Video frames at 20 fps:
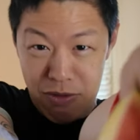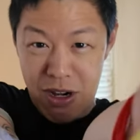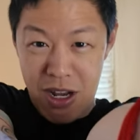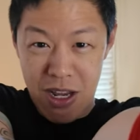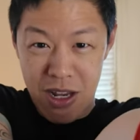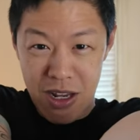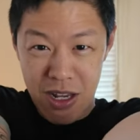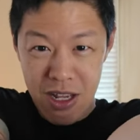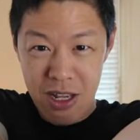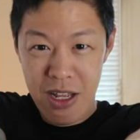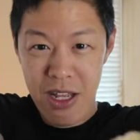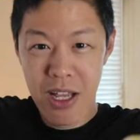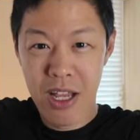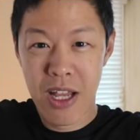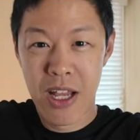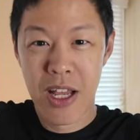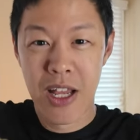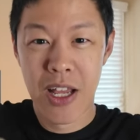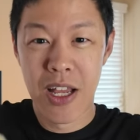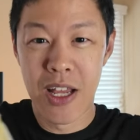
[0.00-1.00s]
and right,
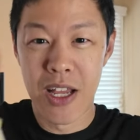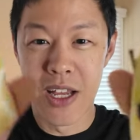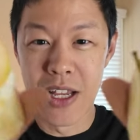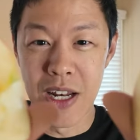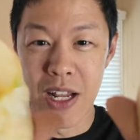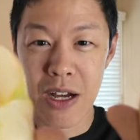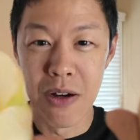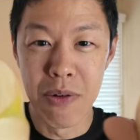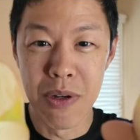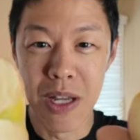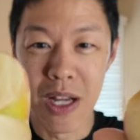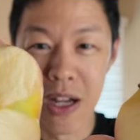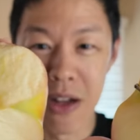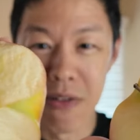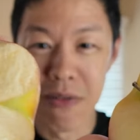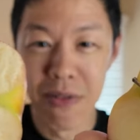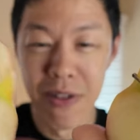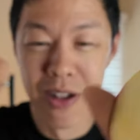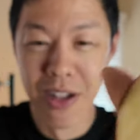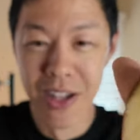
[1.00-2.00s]
and now we have